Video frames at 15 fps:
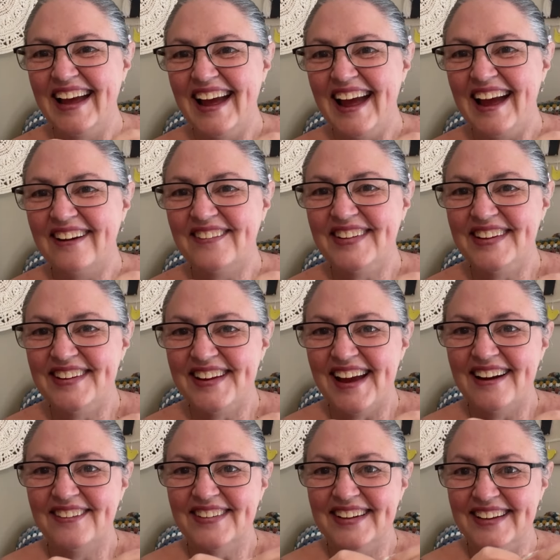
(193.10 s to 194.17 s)
How are you
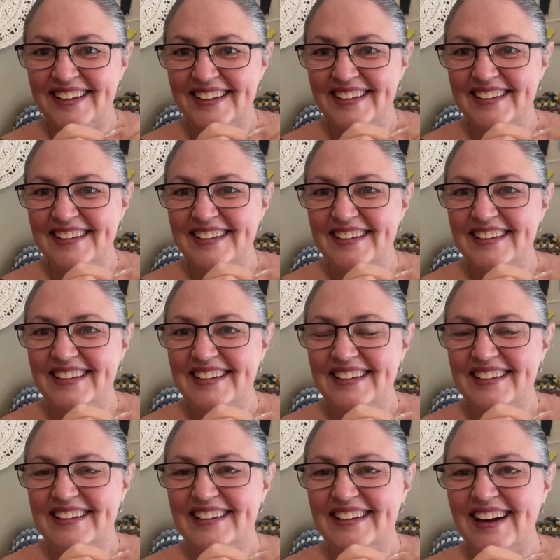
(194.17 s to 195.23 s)
going?
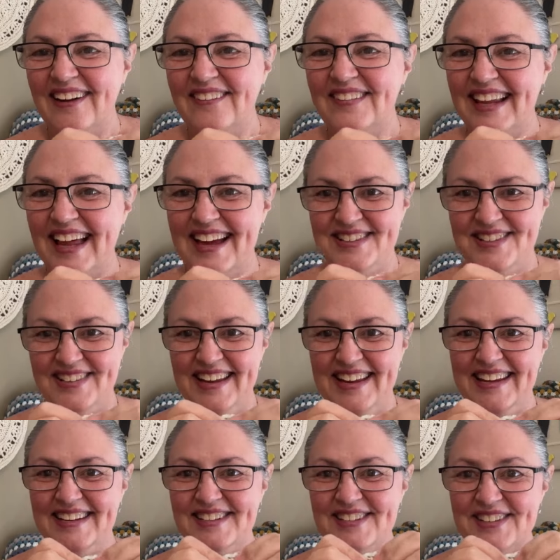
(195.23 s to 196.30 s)
I'm glad you're
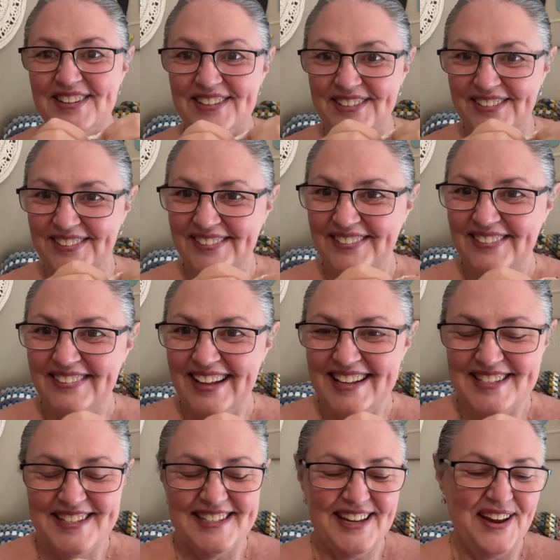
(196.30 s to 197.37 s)
here too.
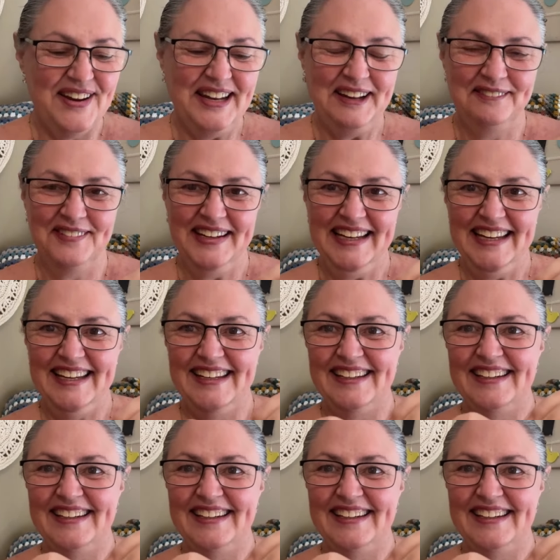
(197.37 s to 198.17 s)
That's so lovely.